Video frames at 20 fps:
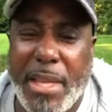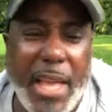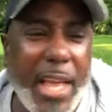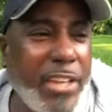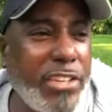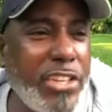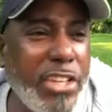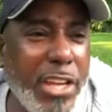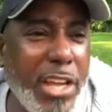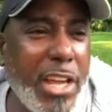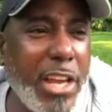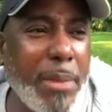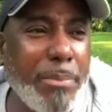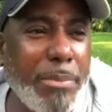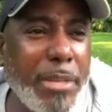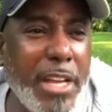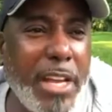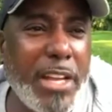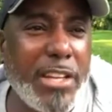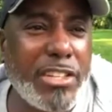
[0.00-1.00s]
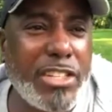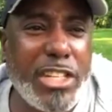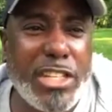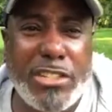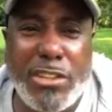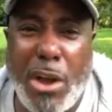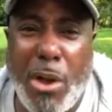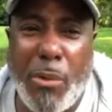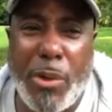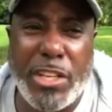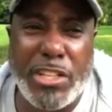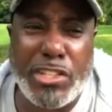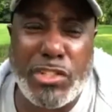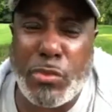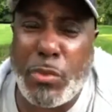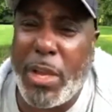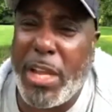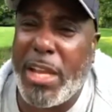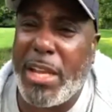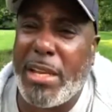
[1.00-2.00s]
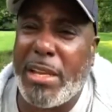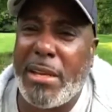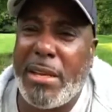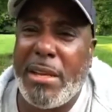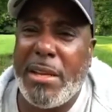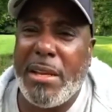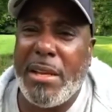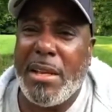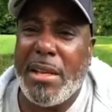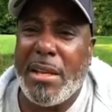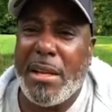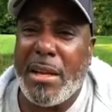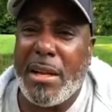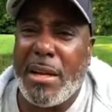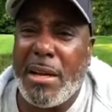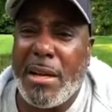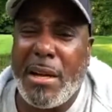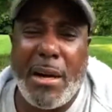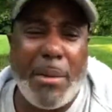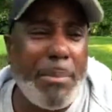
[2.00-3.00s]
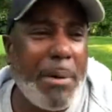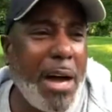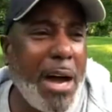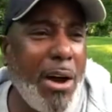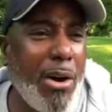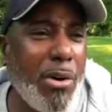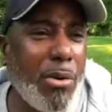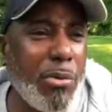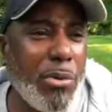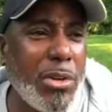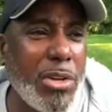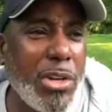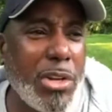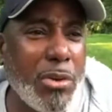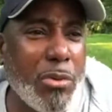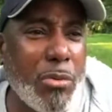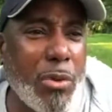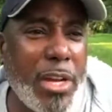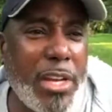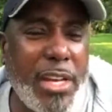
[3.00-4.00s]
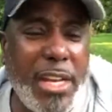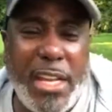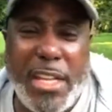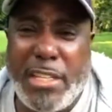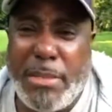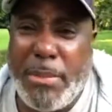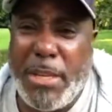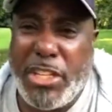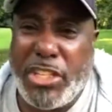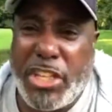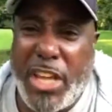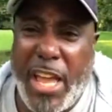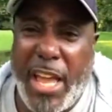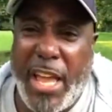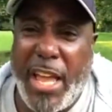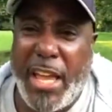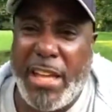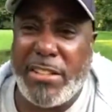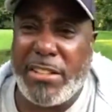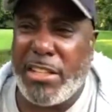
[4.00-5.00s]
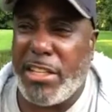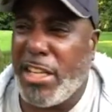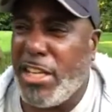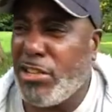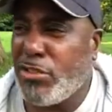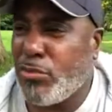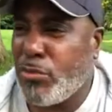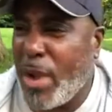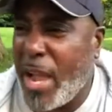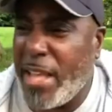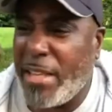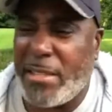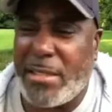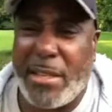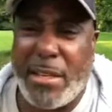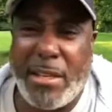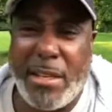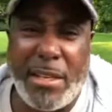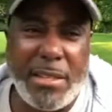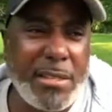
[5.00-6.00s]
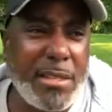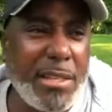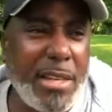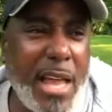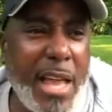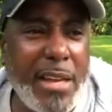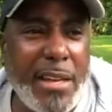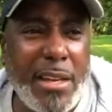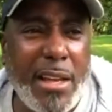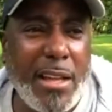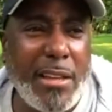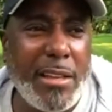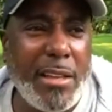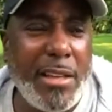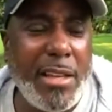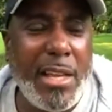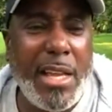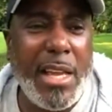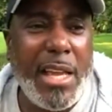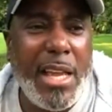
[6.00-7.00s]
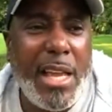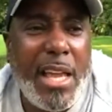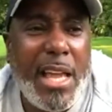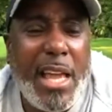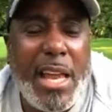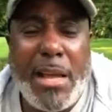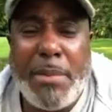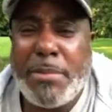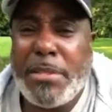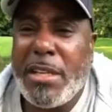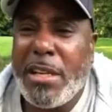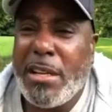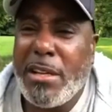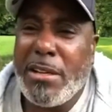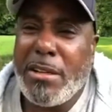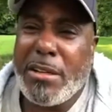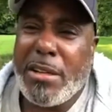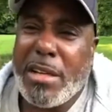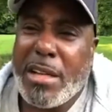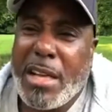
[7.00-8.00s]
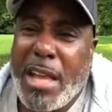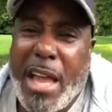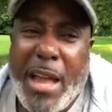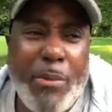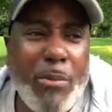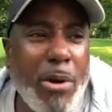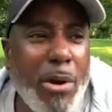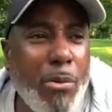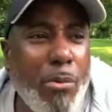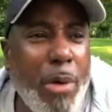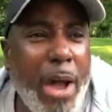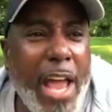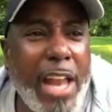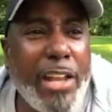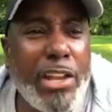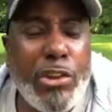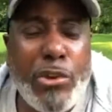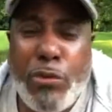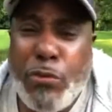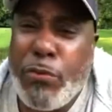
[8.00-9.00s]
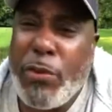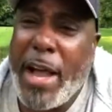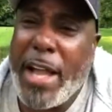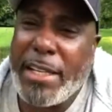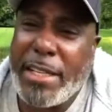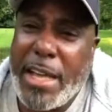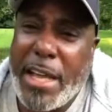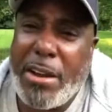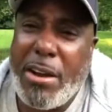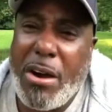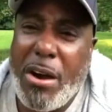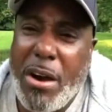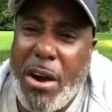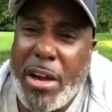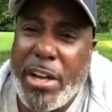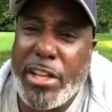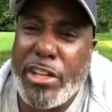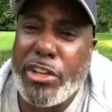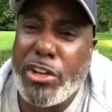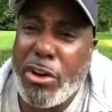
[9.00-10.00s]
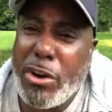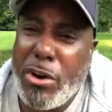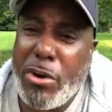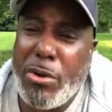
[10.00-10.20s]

And she get up there and she's always tweeting about what need to be changed and these rights and this and that and the other. And I'm sitting there looking like, well, why didn't you fight that hard in your